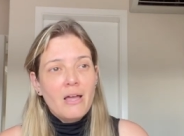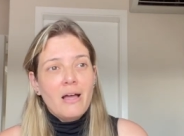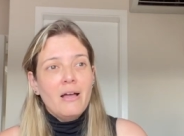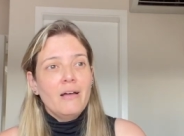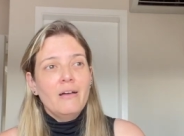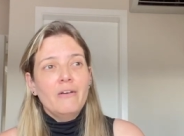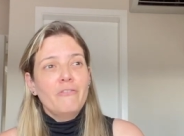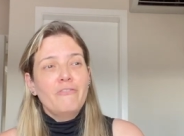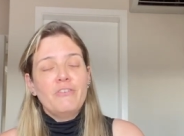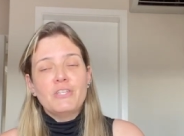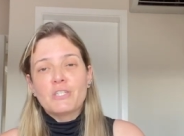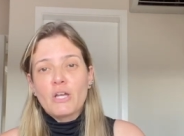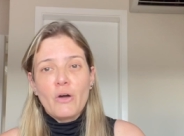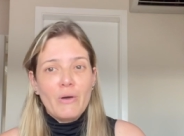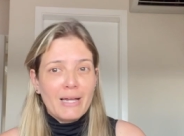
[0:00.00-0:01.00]
uh,
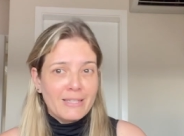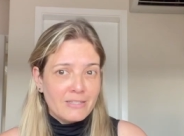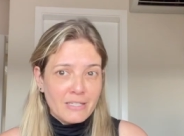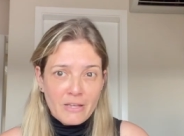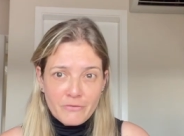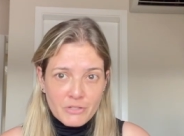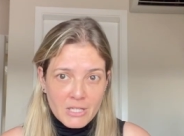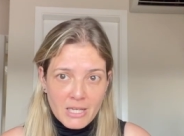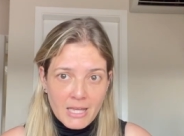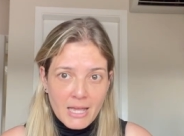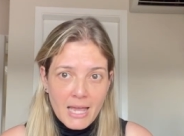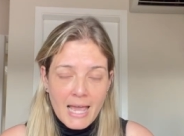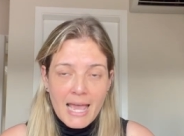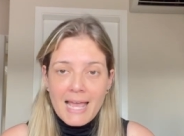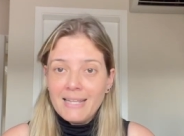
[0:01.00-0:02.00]
physical activity.
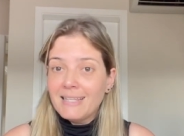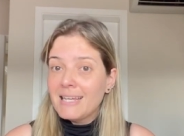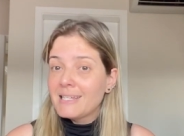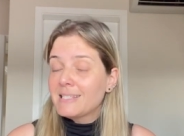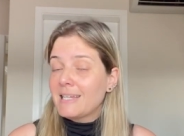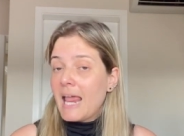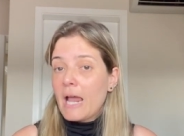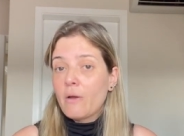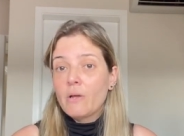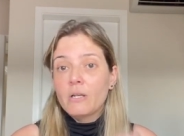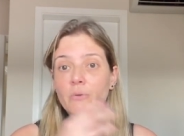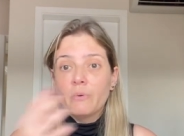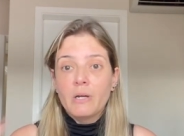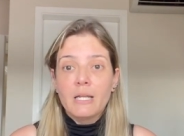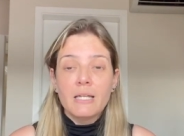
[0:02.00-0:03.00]
And the
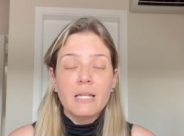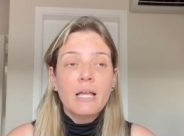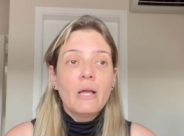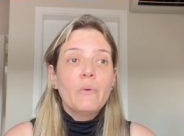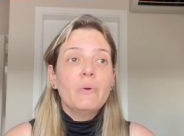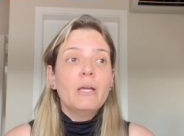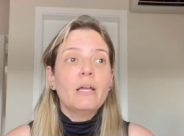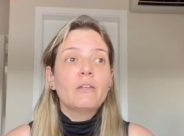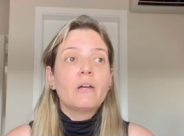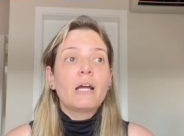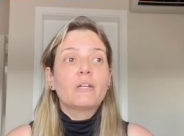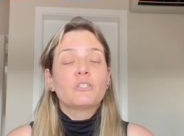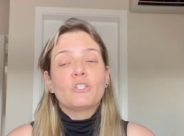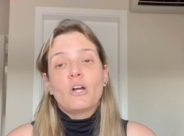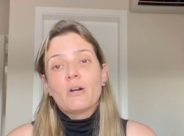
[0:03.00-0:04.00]
second one, we
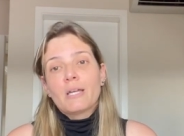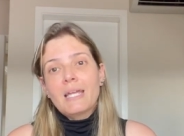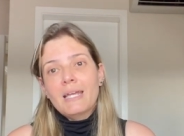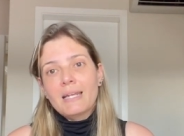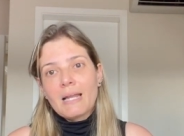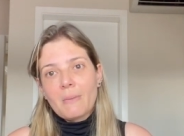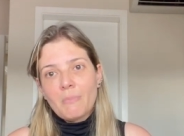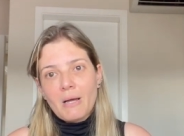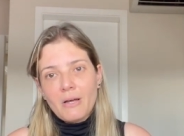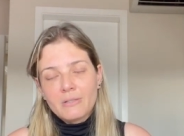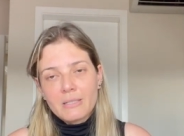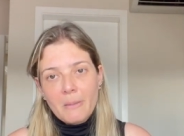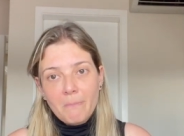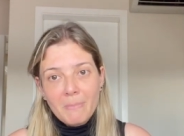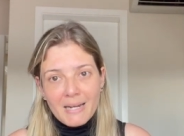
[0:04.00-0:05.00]
are talking
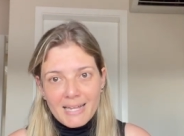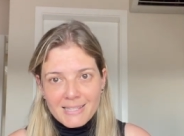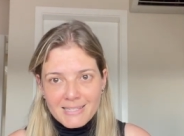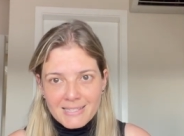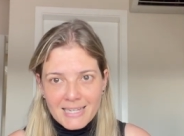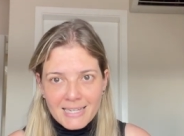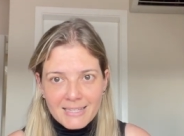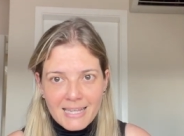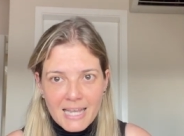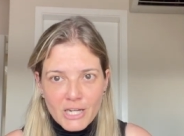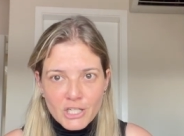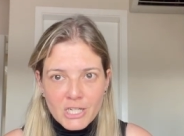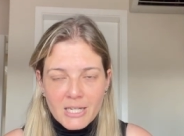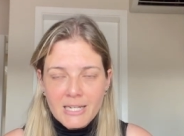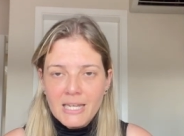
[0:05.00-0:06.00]
about the blood
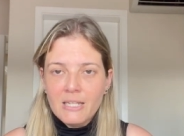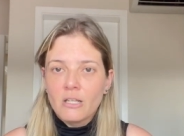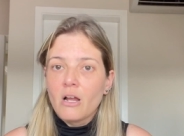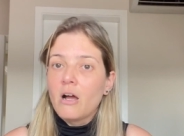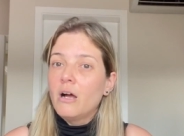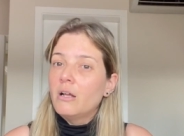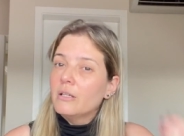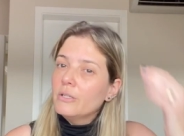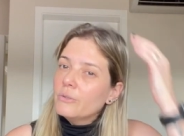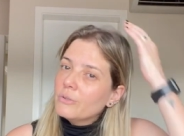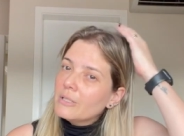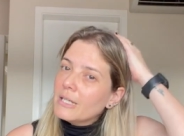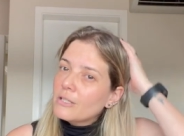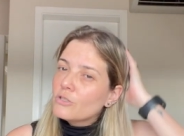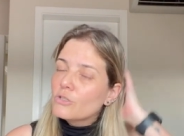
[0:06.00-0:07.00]
stagnation and all you
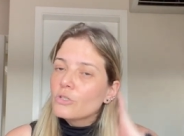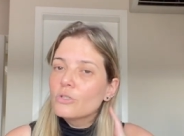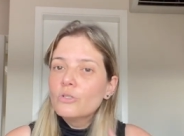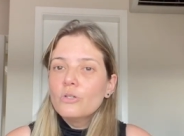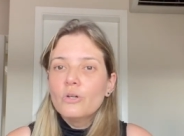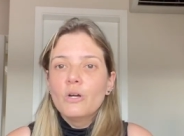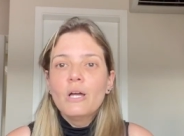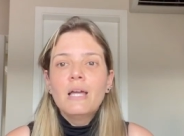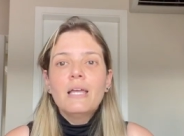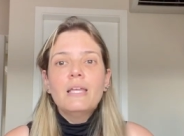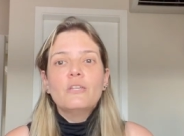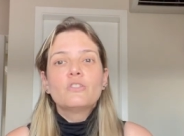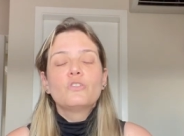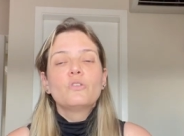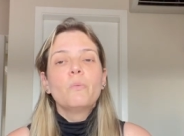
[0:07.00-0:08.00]
need to do
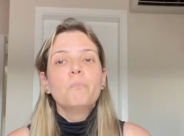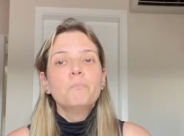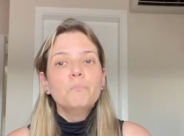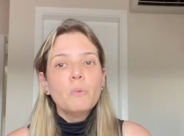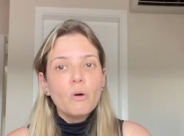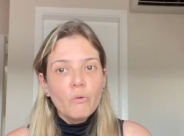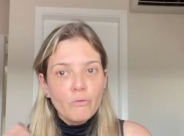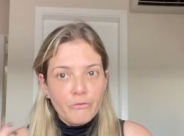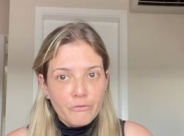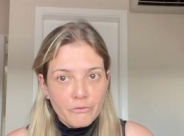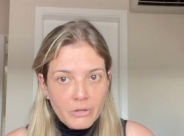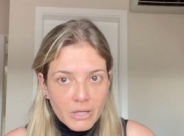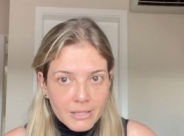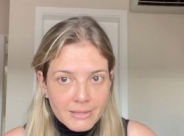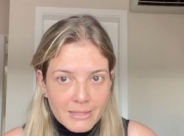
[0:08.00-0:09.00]
is to move
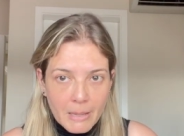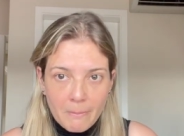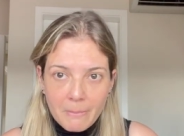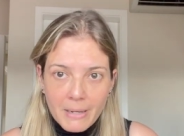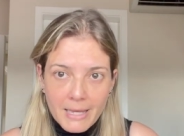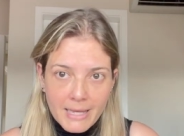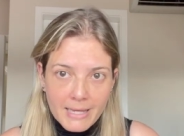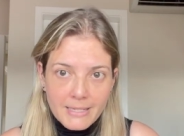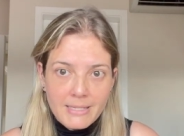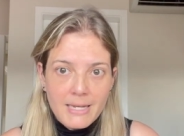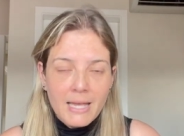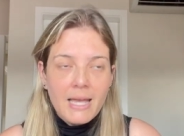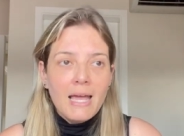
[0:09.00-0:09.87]
the blood.